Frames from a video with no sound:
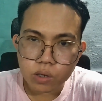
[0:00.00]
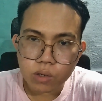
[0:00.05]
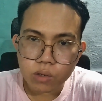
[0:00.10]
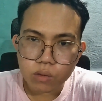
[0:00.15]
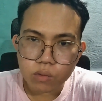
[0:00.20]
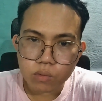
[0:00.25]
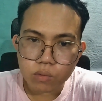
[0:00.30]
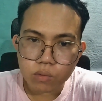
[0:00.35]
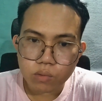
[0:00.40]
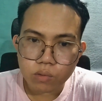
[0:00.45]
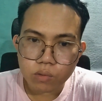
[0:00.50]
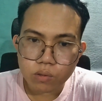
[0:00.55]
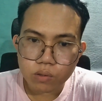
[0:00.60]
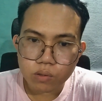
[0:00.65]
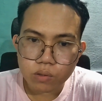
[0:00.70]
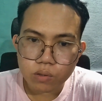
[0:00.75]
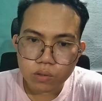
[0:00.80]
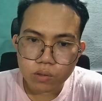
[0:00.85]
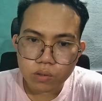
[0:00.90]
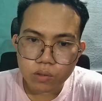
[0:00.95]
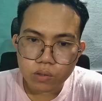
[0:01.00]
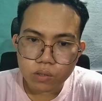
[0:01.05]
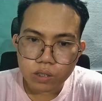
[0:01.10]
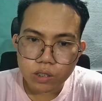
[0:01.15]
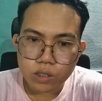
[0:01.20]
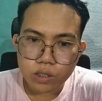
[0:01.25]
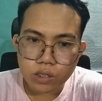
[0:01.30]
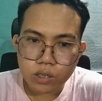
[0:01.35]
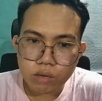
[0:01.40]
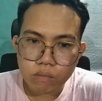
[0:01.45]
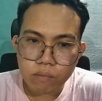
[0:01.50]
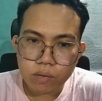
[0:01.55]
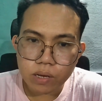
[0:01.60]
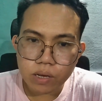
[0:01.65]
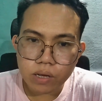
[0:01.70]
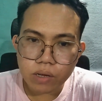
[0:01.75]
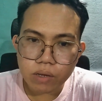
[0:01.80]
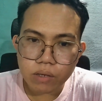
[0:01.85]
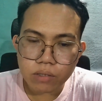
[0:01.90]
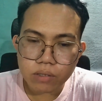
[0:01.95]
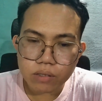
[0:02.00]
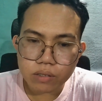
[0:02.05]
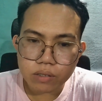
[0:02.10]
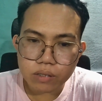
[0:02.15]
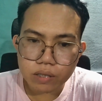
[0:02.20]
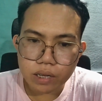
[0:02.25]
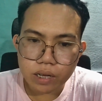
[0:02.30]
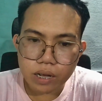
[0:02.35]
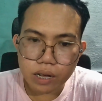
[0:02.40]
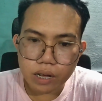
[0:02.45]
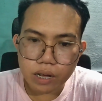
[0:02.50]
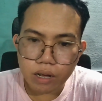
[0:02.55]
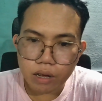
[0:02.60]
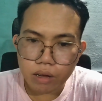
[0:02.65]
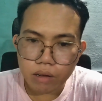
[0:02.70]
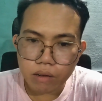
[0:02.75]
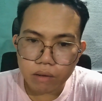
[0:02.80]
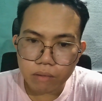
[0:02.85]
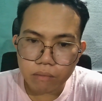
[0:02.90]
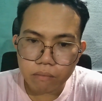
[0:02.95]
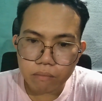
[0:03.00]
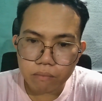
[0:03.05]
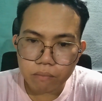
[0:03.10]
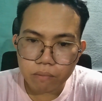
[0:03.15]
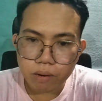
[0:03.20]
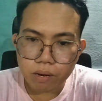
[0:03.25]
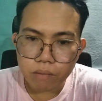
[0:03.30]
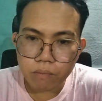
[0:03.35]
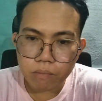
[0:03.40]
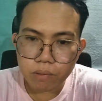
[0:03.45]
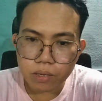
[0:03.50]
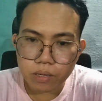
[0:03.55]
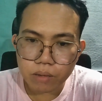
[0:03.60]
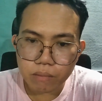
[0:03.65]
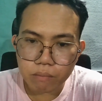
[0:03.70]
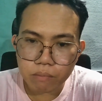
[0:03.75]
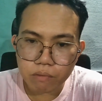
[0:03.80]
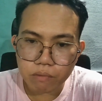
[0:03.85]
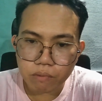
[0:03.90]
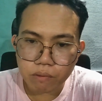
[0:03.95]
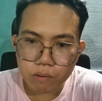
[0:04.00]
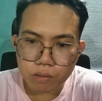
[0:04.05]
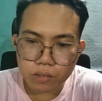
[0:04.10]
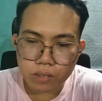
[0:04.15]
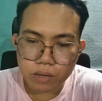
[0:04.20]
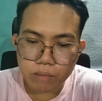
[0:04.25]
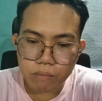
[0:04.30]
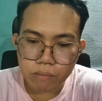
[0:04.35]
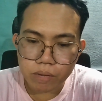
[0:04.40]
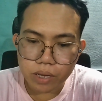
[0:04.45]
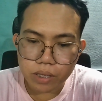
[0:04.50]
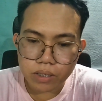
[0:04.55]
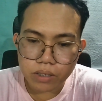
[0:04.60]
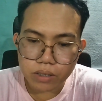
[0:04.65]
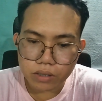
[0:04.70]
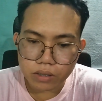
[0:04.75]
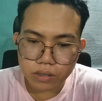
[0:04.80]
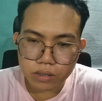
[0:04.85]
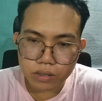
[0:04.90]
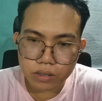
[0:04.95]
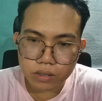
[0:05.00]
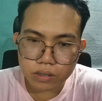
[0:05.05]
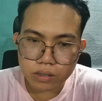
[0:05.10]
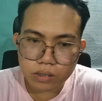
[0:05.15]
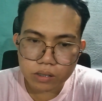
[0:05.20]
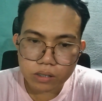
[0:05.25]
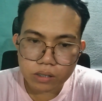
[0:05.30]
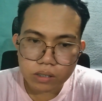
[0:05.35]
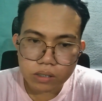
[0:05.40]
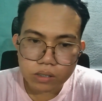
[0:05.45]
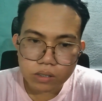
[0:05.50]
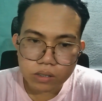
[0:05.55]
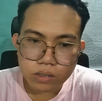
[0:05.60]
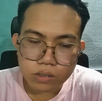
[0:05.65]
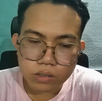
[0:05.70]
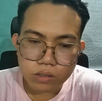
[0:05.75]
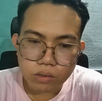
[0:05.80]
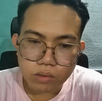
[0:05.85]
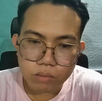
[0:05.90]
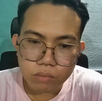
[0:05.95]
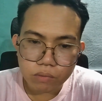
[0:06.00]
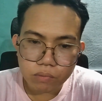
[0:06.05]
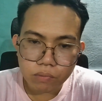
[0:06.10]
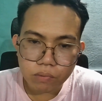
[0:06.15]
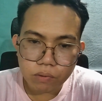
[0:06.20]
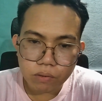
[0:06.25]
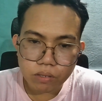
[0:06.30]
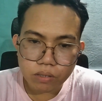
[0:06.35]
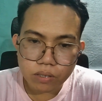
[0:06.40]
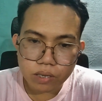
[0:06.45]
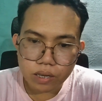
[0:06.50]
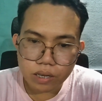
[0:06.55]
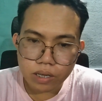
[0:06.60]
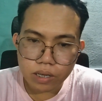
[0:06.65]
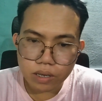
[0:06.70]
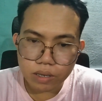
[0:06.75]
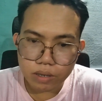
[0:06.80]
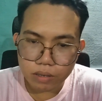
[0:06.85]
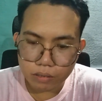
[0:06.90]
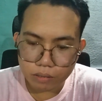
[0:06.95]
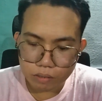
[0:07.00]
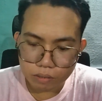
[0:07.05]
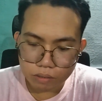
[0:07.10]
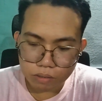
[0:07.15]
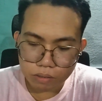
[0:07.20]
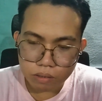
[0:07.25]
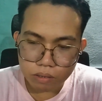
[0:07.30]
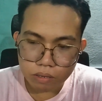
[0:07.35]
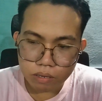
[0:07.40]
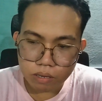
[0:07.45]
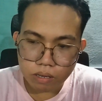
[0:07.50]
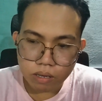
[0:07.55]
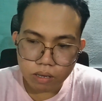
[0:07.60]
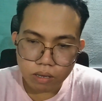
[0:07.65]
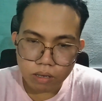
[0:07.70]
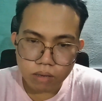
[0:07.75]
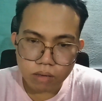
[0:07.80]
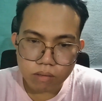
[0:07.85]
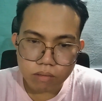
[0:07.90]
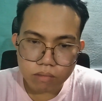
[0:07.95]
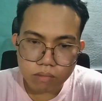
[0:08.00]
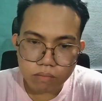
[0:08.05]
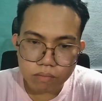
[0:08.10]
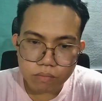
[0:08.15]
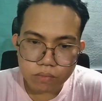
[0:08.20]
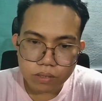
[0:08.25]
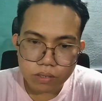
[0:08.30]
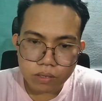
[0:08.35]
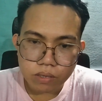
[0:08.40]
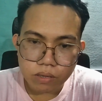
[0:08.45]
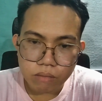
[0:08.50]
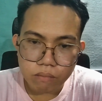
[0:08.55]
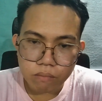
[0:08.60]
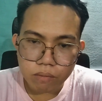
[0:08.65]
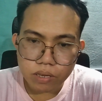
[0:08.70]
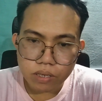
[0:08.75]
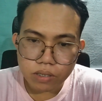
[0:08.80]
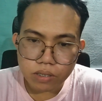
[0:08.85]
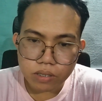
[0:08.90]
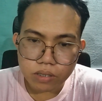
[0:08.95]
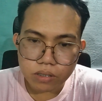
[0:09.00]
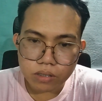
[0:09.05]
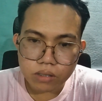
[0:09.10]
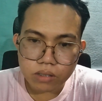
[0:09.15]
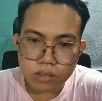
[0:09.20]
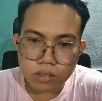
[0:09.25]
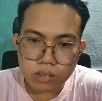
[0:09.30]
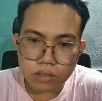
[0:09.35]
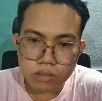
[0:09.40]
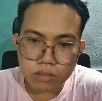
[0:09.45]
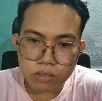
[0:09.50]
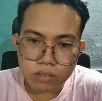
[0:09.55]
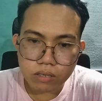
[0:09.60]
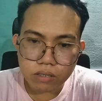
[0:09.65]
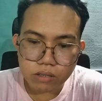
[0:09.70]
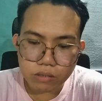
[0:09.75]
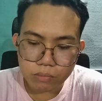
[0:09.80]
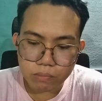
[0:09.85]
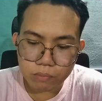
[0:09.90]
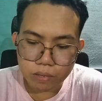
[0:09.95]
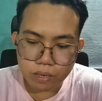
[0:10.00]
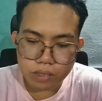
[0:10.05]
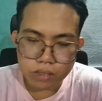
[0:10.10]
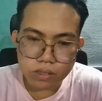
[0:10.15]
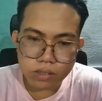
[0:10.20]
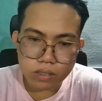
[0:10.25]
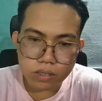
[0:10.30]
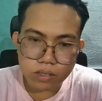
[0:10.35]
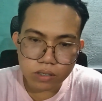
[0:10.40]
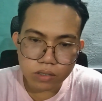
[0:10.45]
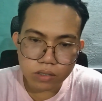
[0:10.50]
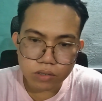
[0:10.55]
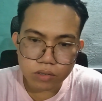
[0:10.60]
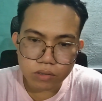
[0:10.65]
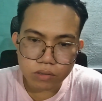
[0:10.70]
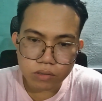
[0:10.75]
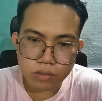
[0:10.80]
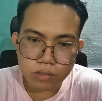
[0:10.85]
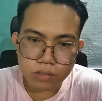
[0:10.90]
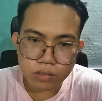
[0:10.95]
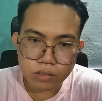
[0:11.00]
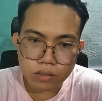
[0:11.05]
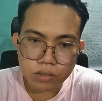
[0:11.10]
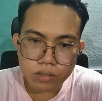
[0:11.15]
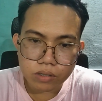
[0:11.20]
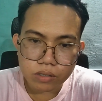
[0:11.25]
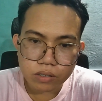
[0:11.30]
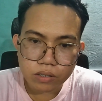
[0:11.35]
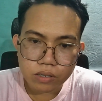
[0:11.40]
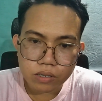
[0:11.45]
So let's talk about the problem before the embeddings. So before the uh, embeddings, natural language processing use